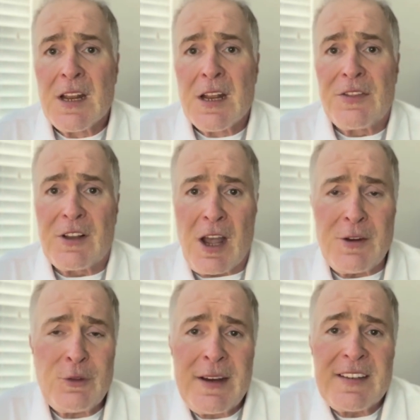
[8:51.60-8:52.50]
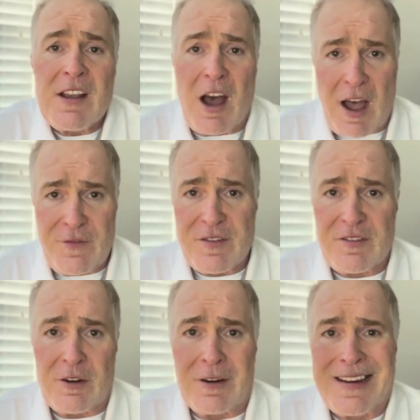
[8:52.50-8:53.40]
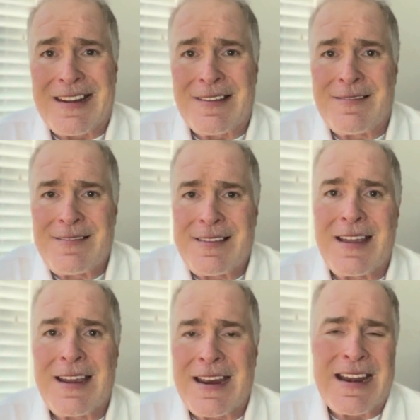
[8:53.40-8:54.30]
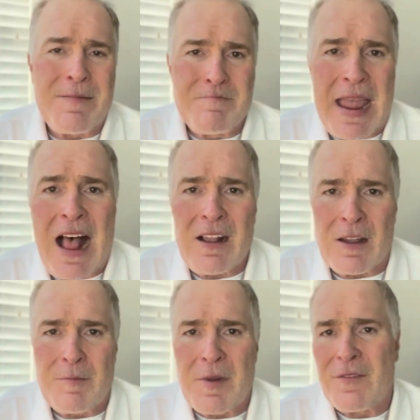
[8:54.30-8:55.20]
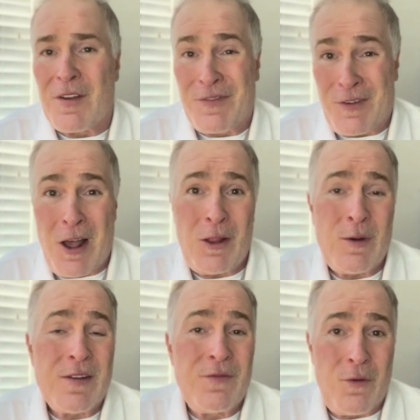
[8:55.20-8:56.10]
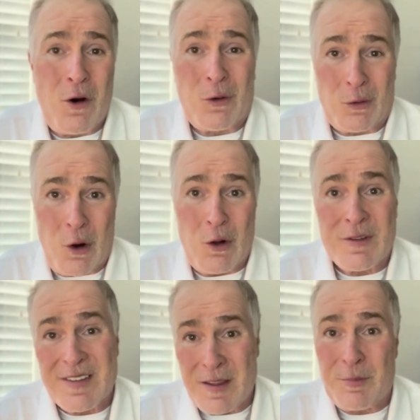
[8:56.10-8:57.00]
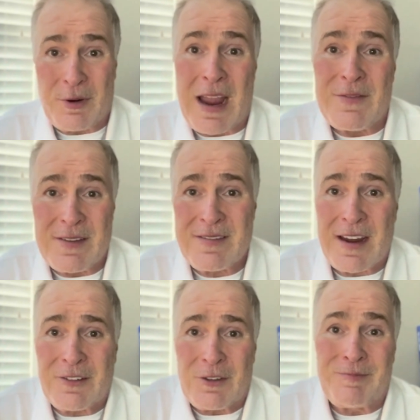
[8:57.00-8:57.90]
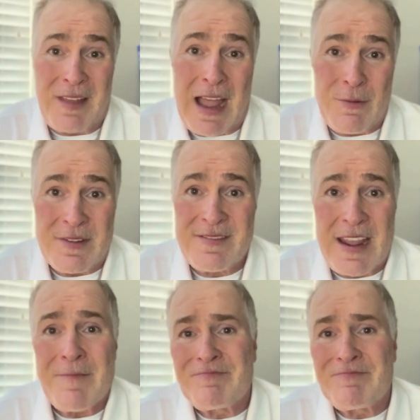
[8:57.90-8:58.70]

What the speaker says: The contracting officer is an amalgam of the following 4 roles in the private sector, I would say.